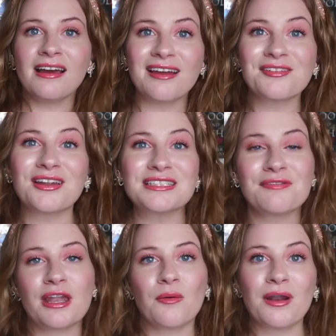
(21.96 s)
I have a lot of
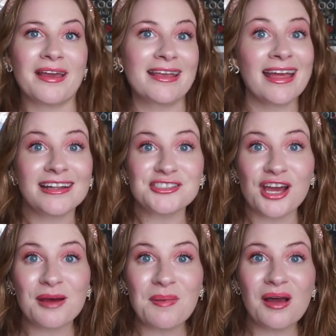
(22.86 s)
stuff that I want to catch
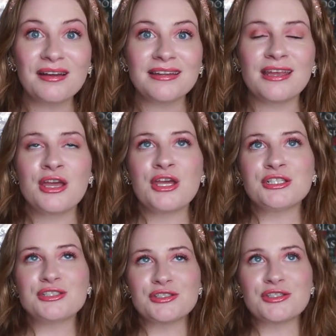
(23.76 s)
up on.
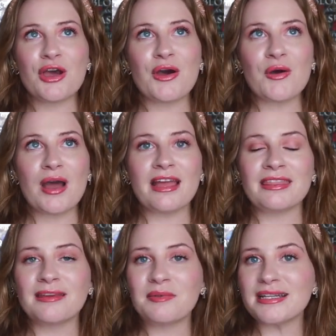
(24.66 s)
So I
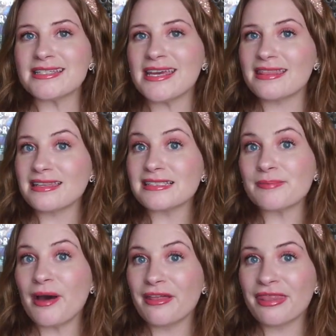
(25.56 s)
think I'm going to take this
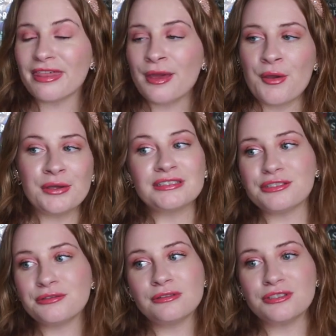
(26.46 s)
month
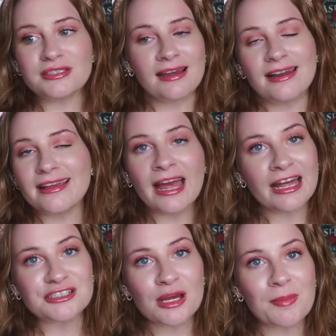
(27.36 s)
to just kind of
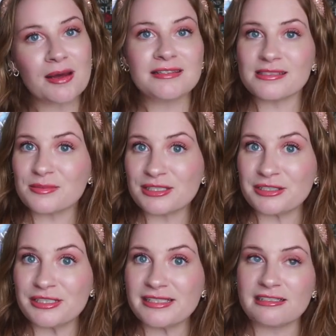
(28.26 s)
catch up on some
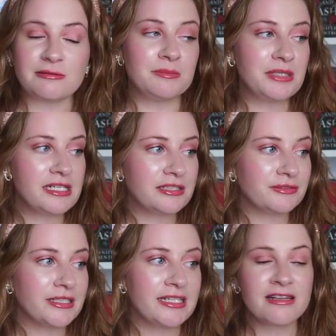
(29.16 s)
series that I've been meaning to
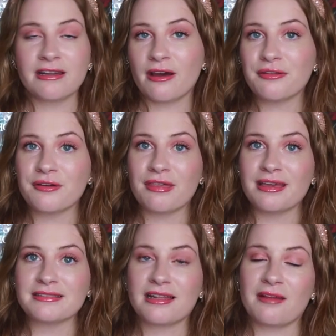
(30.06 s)
read and other
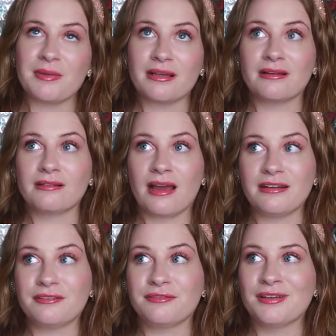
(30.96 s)
things that I've been
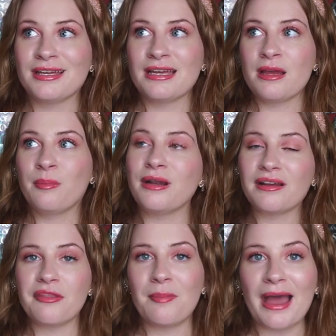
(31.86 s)
kind of putting
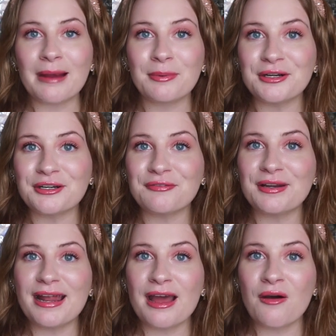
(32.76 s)
on the back burner
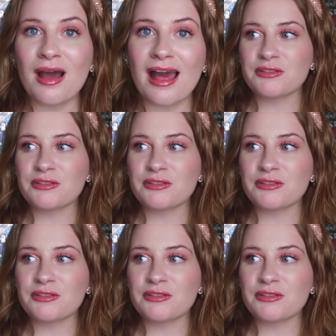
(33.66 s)
for now.